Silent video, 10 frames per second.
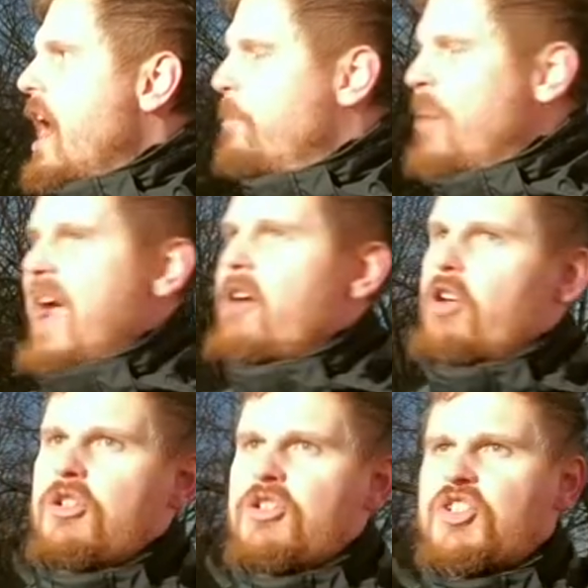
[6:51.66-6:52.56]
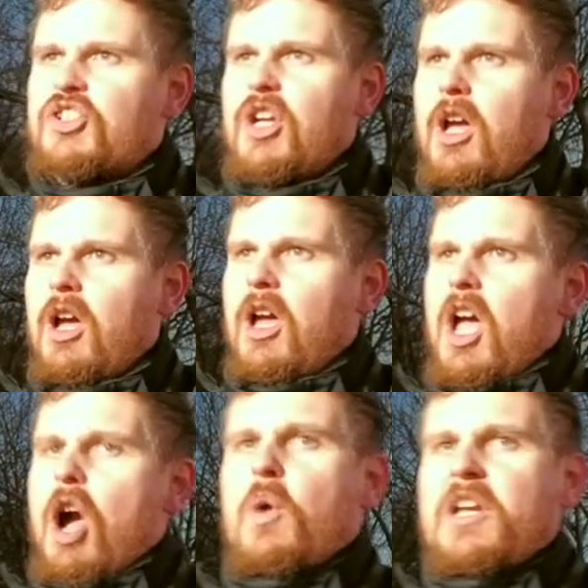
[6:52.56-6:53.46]
our parents,
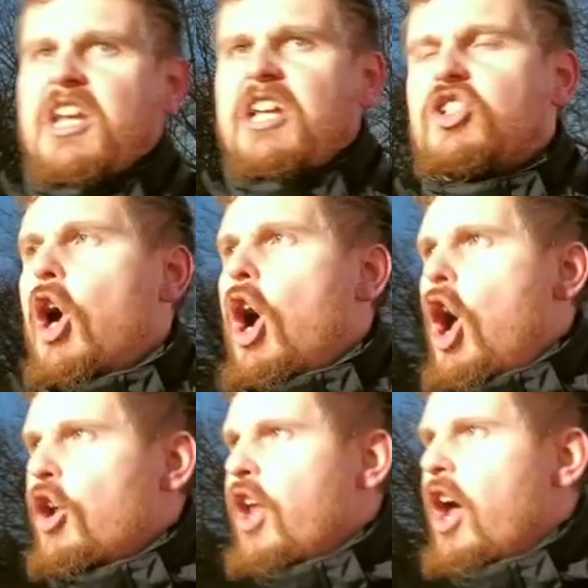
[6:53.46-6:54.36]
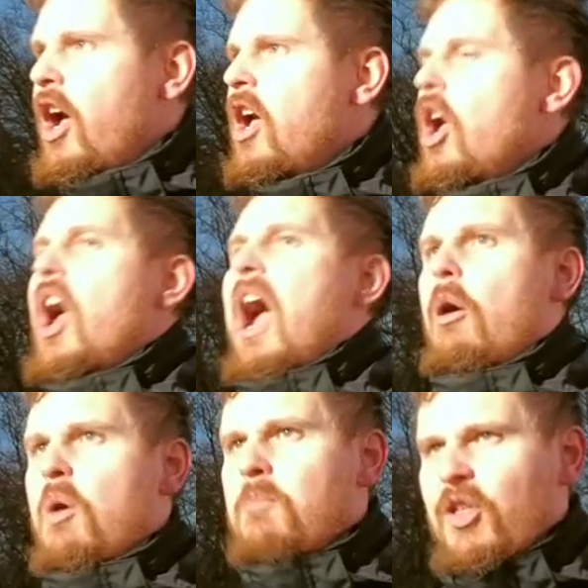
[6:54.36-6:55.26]
and we need to honor
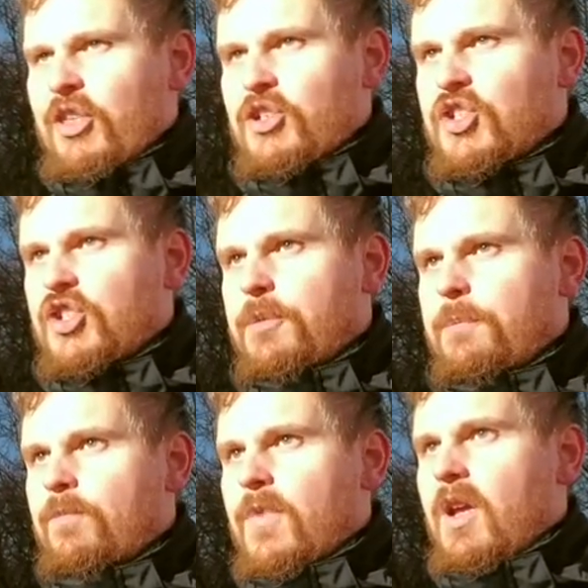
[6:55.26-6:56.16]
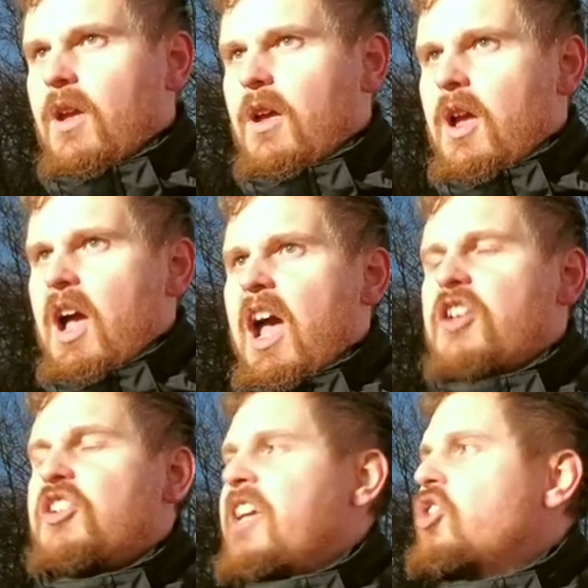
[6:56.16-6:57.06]
our mothers, and
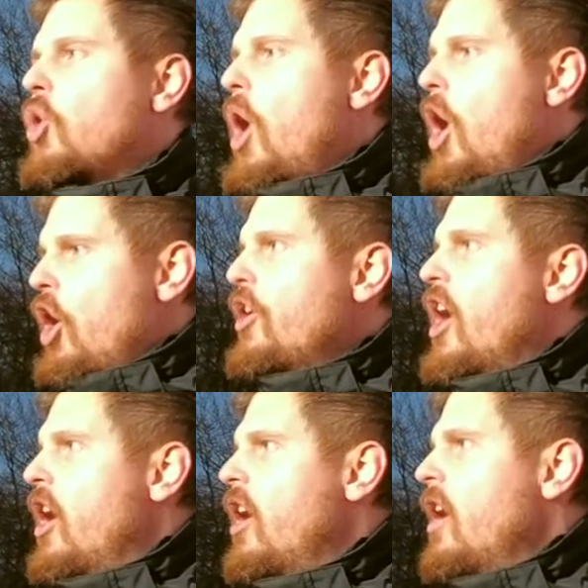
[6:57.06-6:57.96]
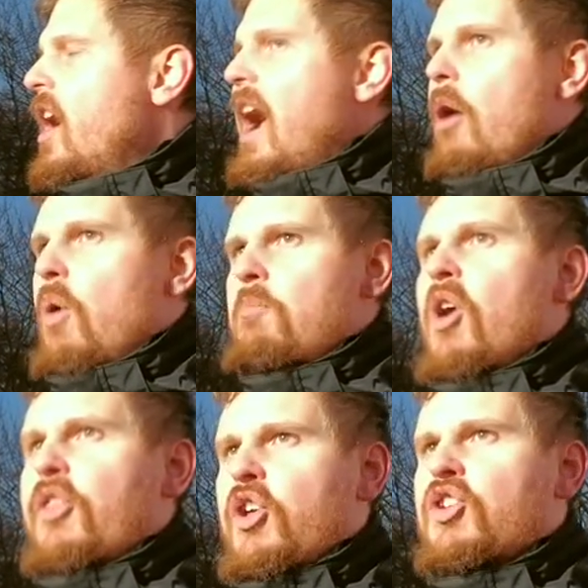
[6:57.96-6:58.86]
need to honor our
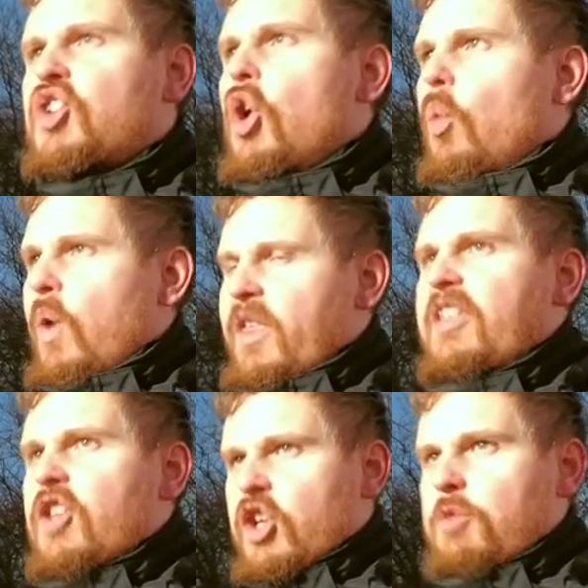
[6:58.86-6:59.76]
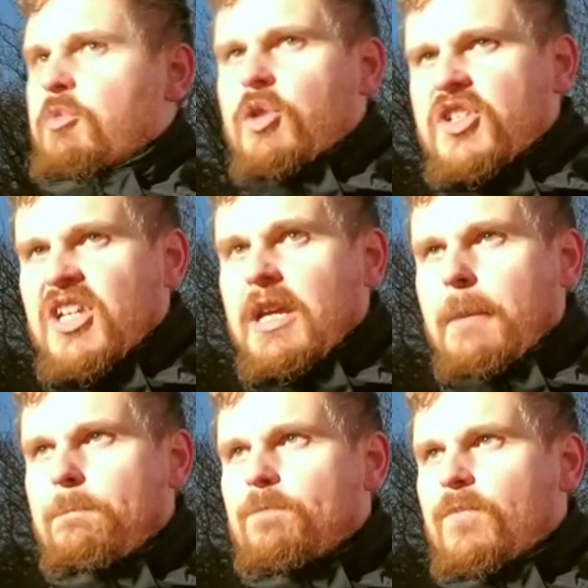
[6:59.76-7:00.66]
mothers within the community,
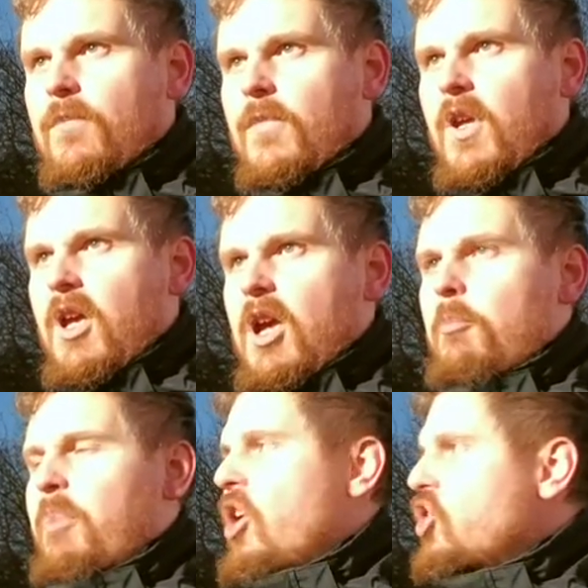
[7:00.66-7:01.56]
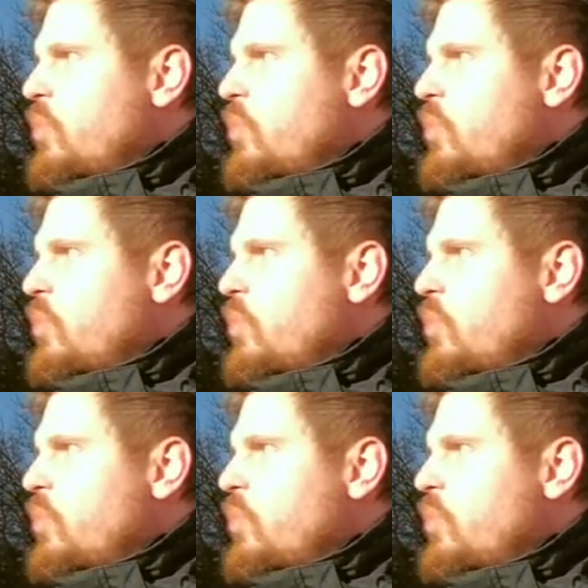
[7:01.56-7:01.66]
because